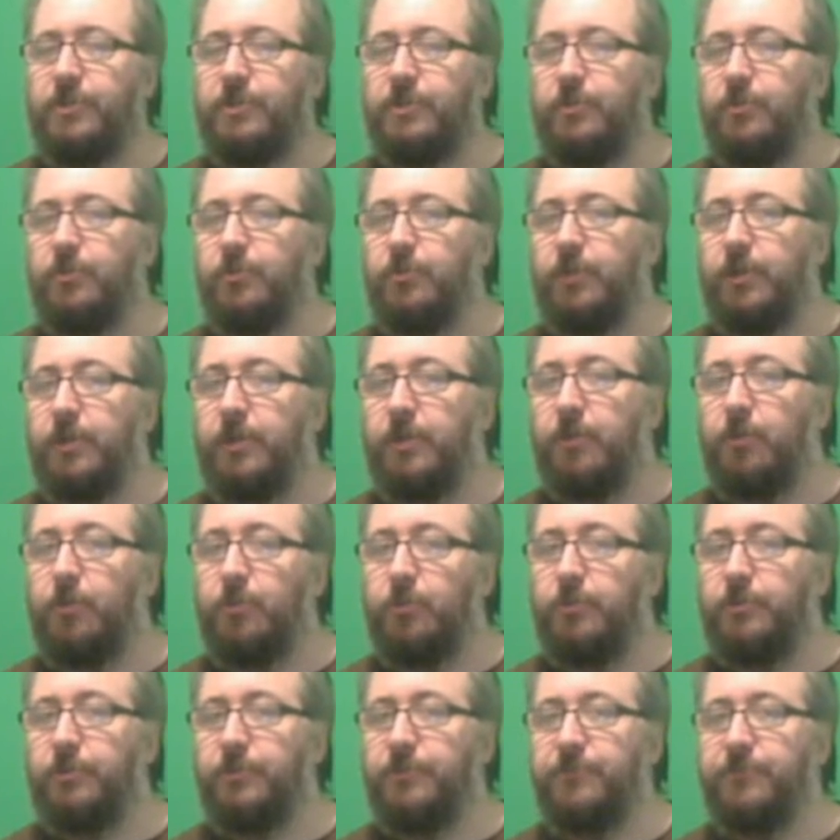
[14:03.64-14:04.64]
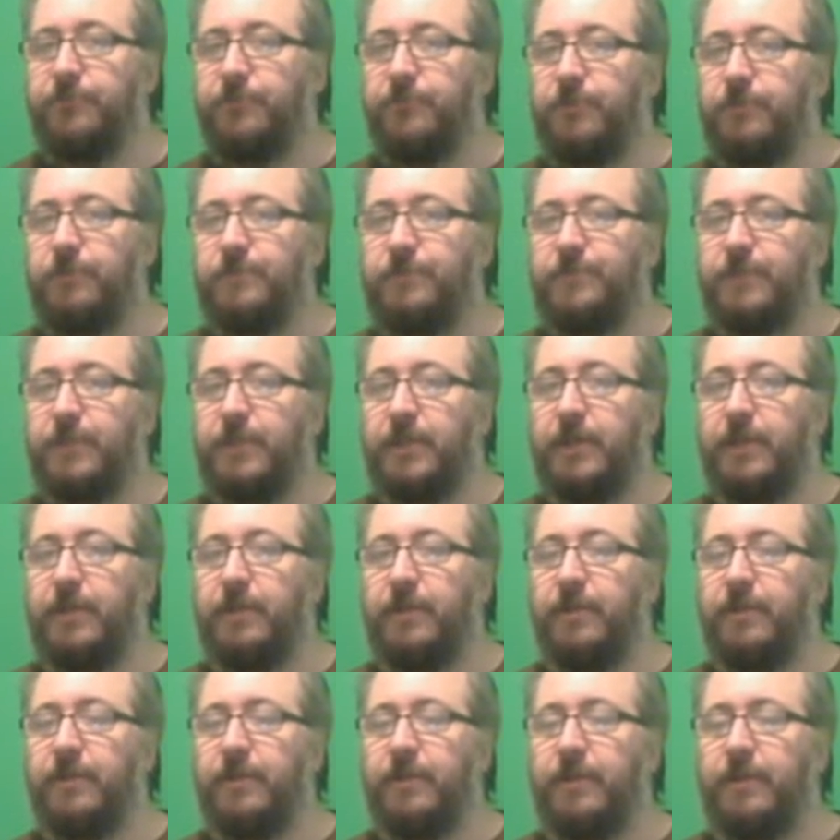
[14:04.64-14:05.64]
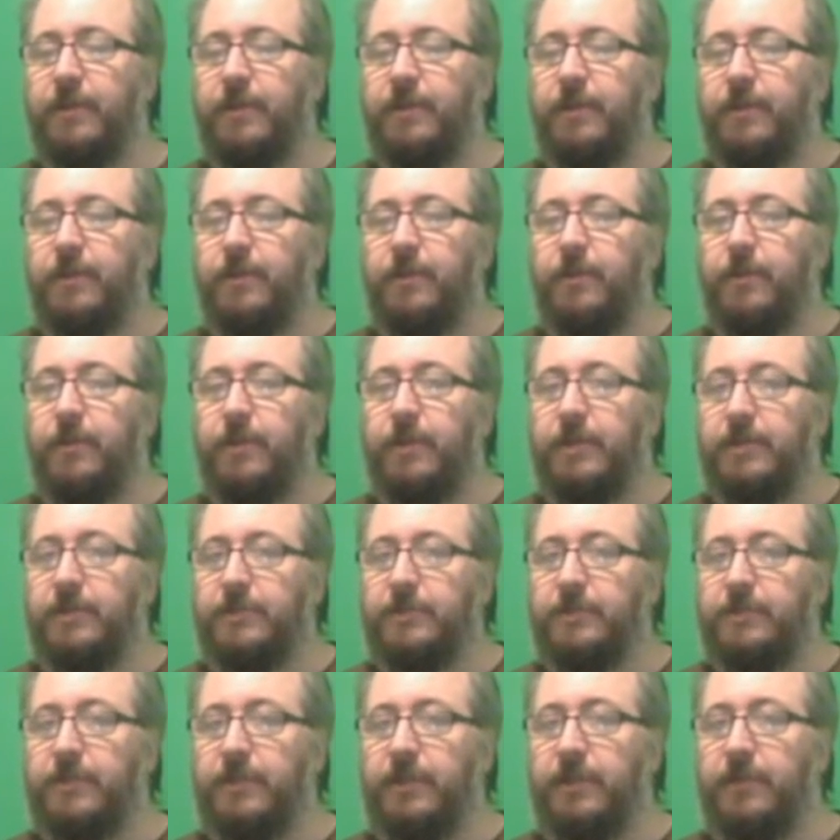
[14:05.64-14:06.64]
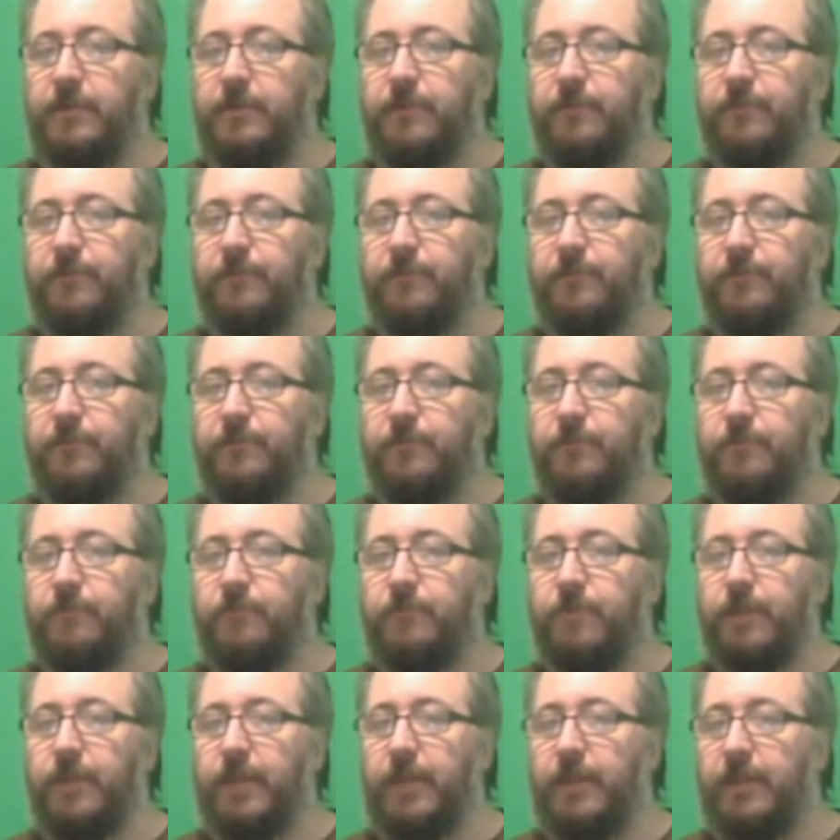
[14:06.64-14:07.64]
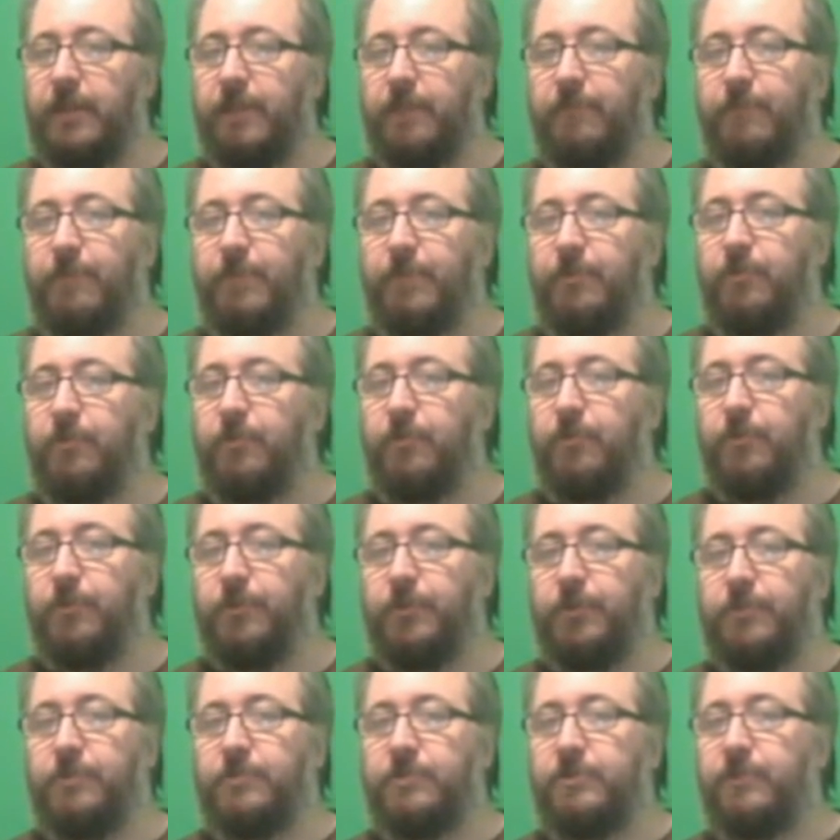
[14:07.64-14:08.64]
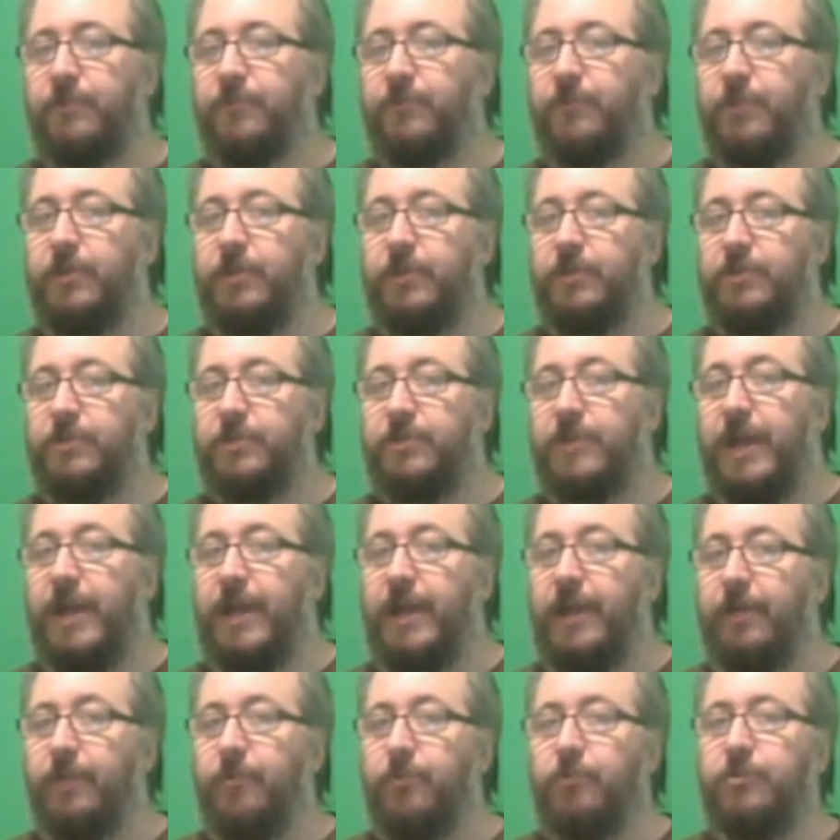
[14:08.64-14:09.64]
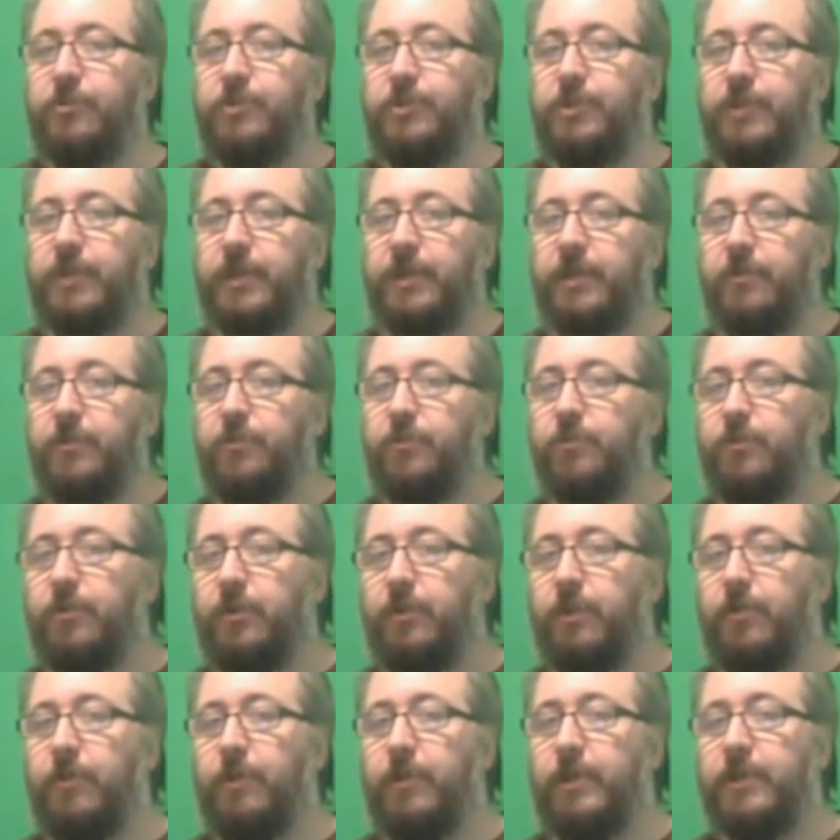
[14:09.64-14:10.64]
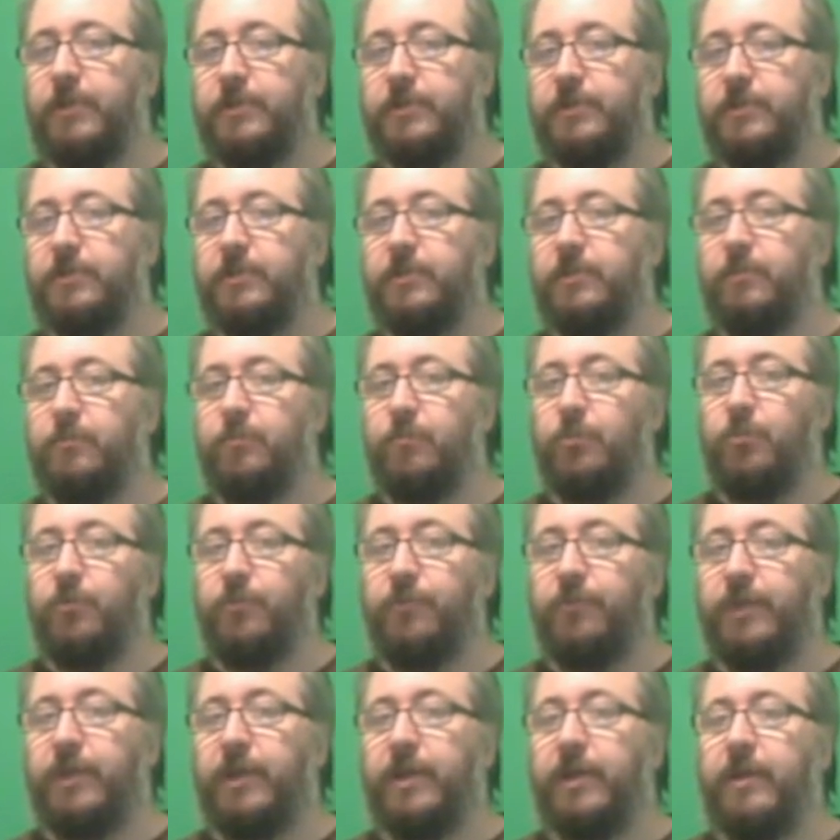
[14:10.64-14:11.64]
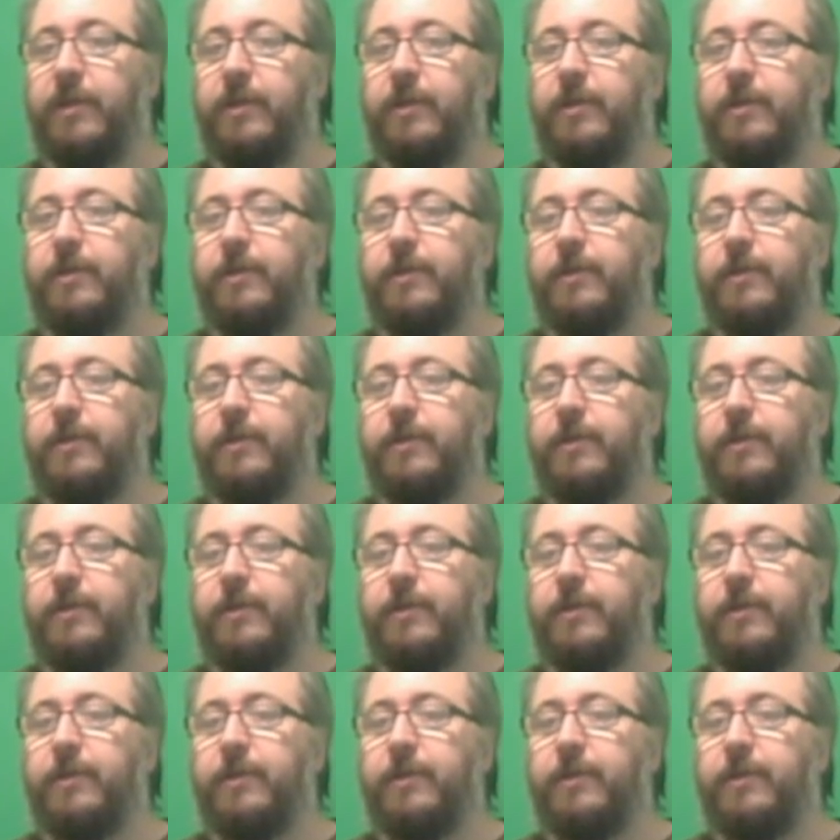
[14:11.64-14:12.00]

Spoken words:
into doing origin films again instead of like they've been doing with other stuff where they just tie an origin into an already existing movie.